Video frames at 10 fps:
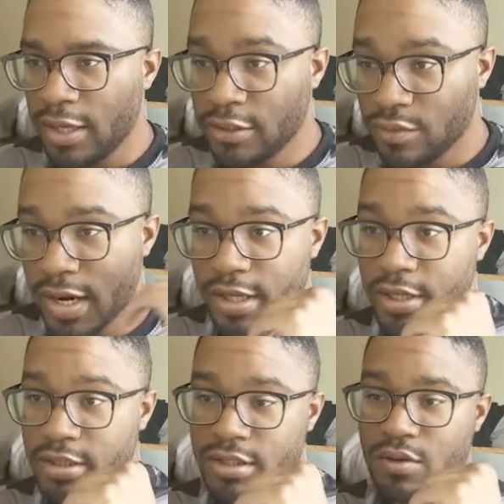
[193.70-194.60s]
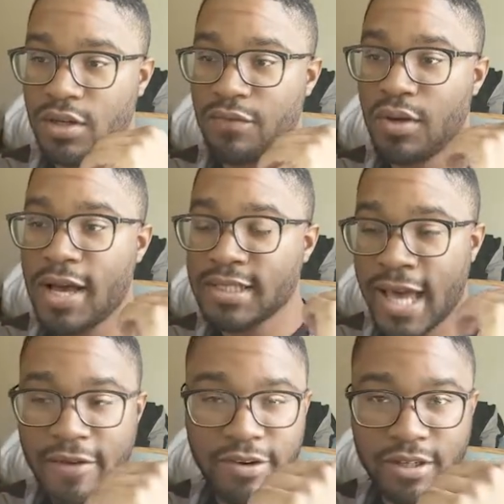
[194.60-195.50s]
Is right here. So if you guys
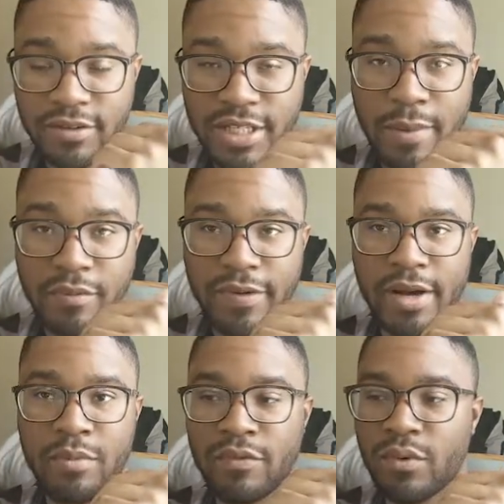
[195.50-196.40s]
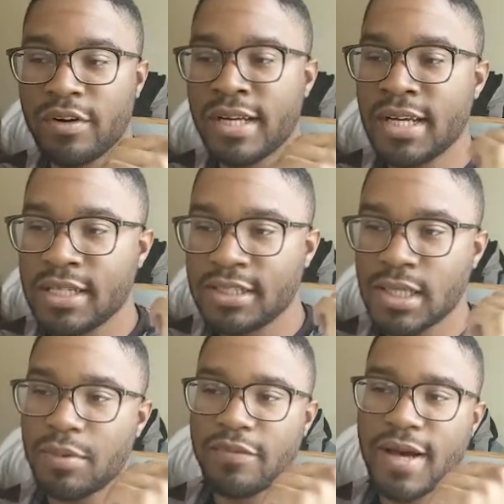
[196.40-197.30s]
haven't heard of Shopify before,
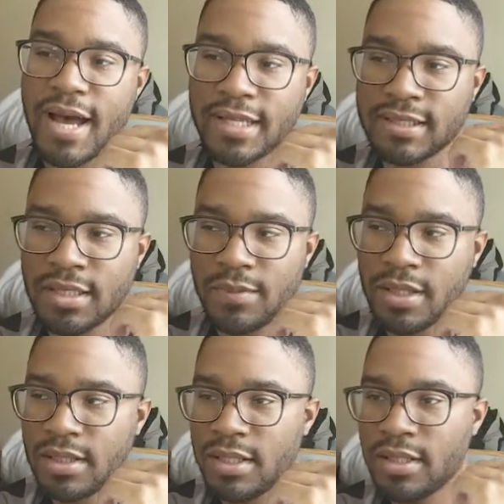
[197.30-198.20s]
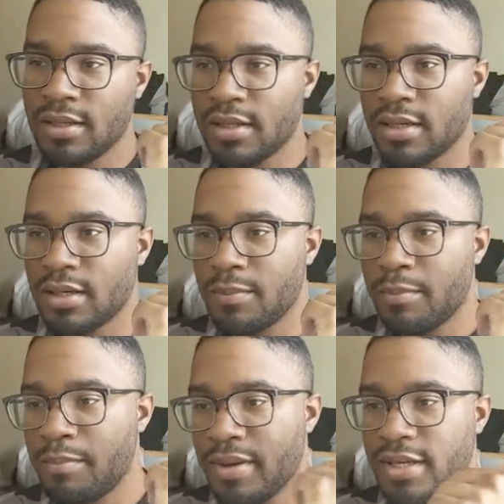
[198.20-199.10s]
Shopify is typically the
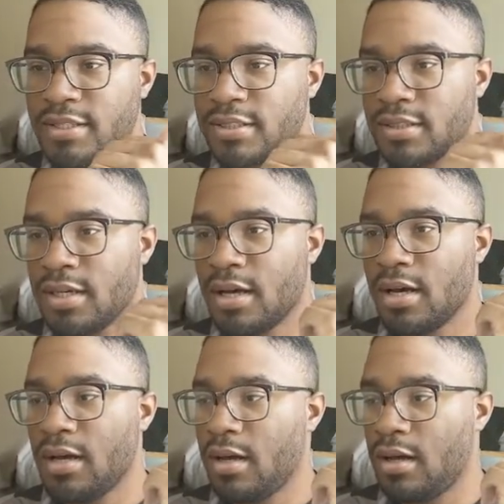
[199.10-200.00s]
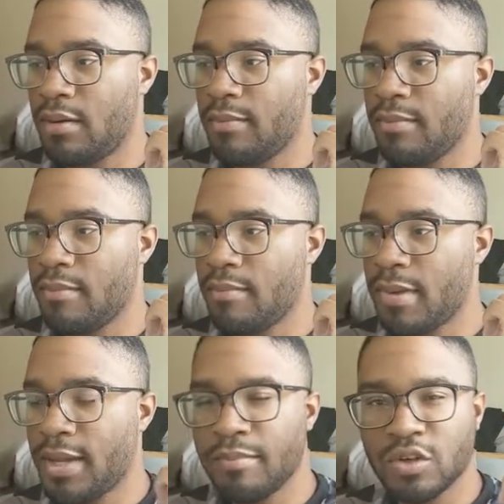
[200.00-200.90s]
best
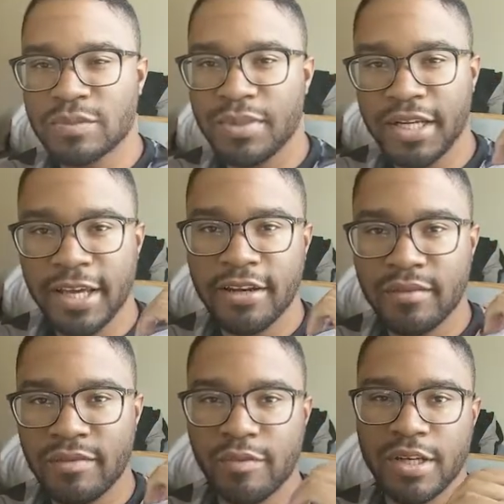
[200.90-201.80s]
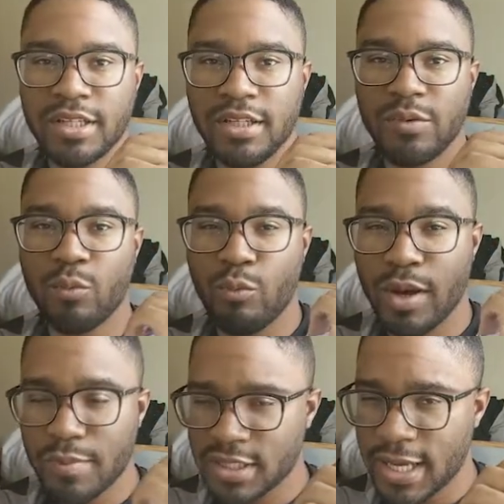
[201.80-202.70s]
and most beginner-friendly
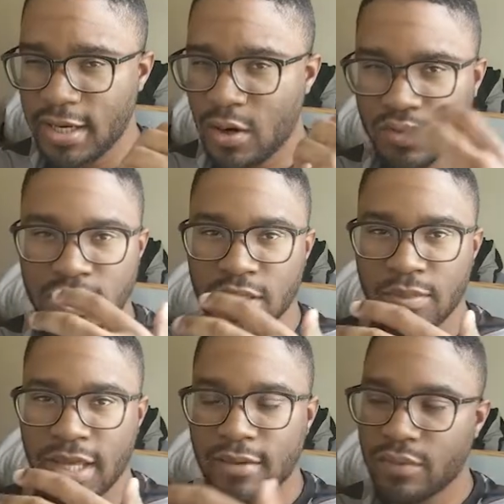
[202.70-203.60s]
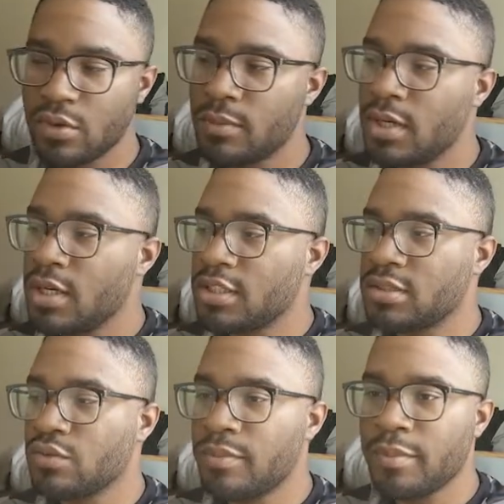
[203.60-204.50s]
website hosting platform.
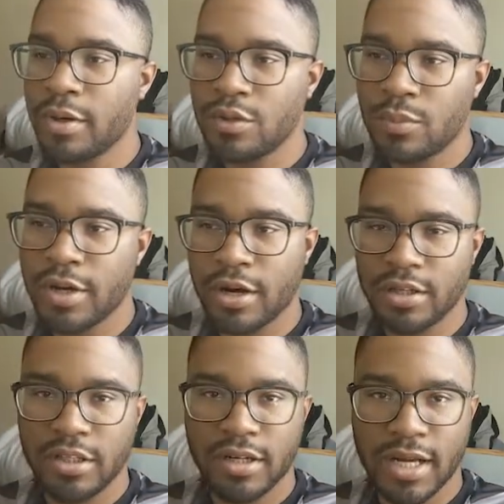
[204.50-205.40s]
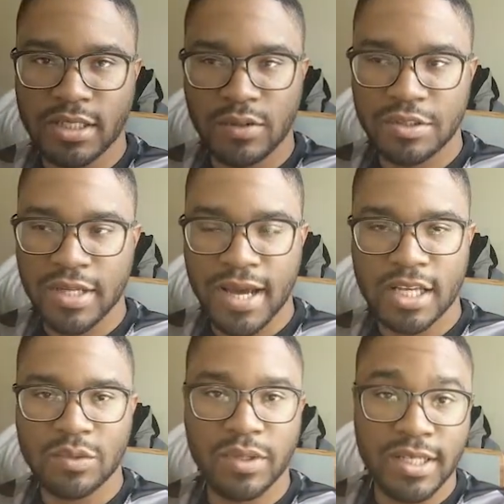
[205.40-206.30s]
So remember a little bit earlier I told you
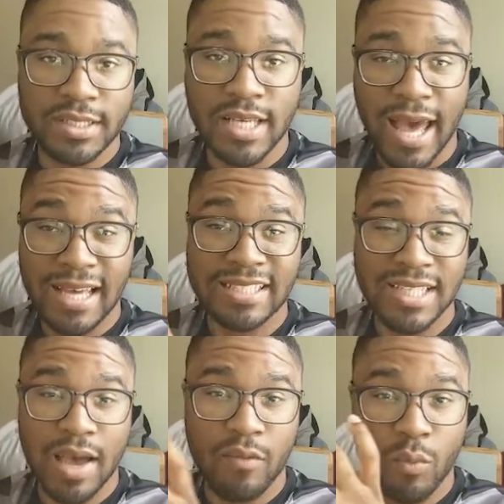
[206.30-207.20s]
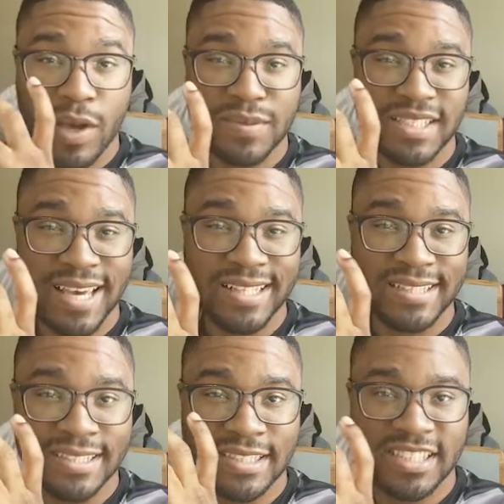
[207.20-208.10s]
guys we need to actually have a
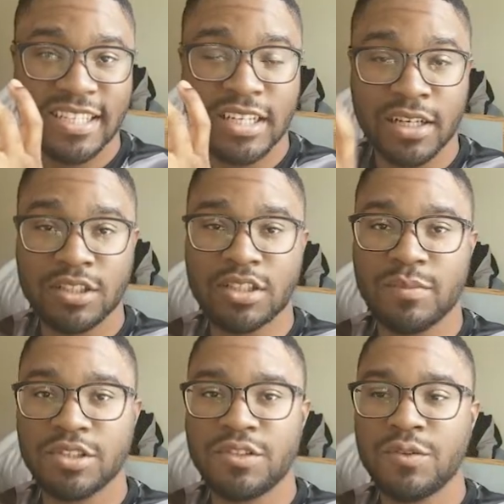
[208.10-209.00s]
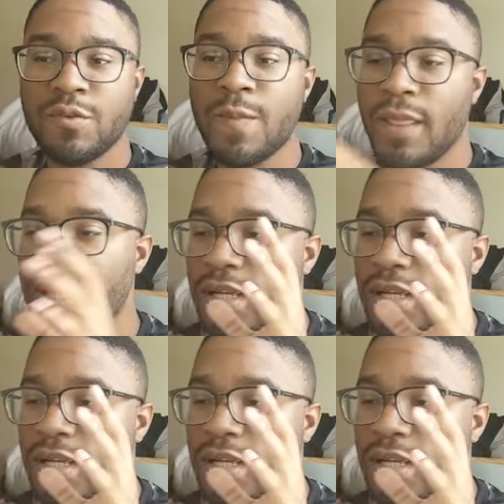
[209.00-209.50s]
website to send customers to.